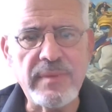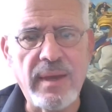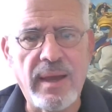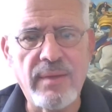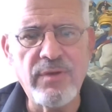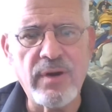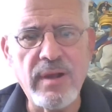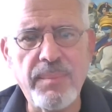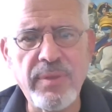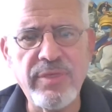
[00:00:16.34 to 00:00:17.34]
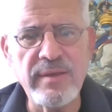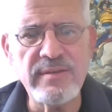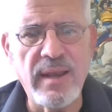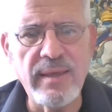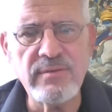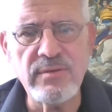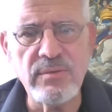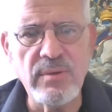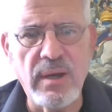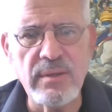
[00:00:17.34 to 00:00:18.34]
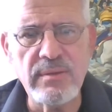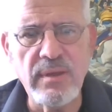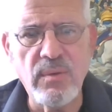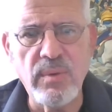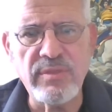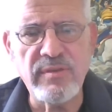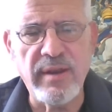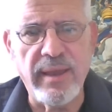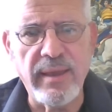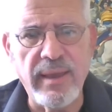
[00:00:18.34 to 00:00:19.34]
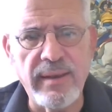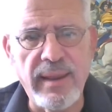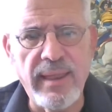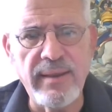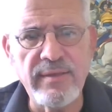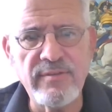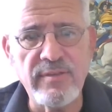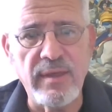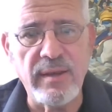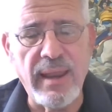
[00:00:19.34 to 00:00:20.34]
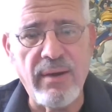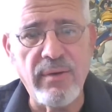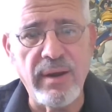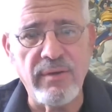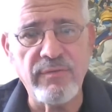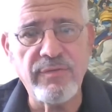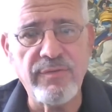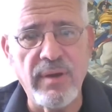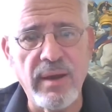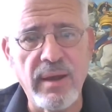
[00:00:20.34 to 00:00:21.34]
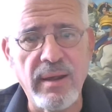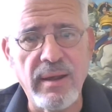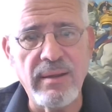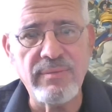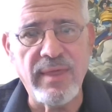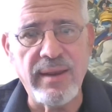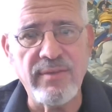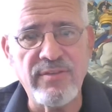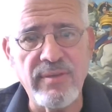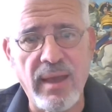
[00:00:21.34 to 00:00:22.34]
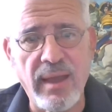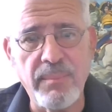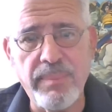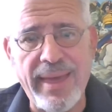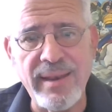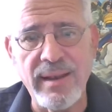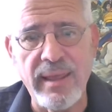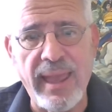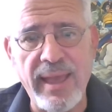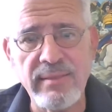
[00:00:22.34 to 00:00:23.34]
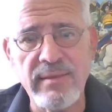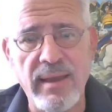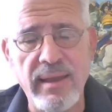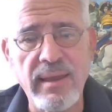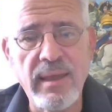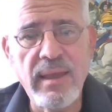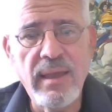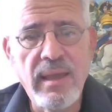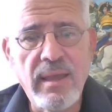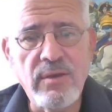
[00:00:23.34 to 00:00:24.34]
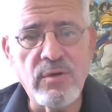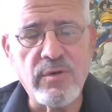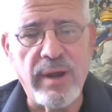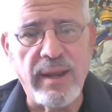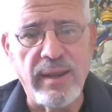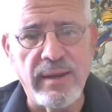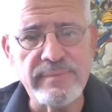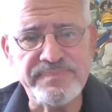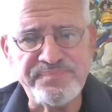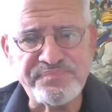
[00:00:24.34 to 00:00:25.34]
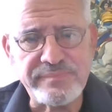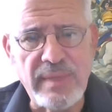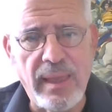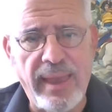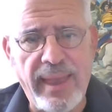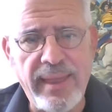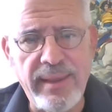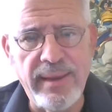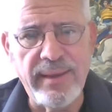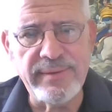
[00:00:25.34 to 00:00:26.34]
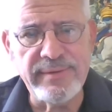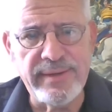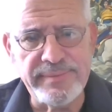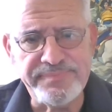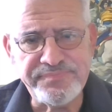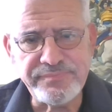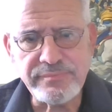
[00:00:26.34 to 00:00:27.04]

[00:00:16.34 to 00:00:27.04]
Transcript: a couple of things I'd like to deal with today, and that is the narrative that is patently anti-Ukrainian. And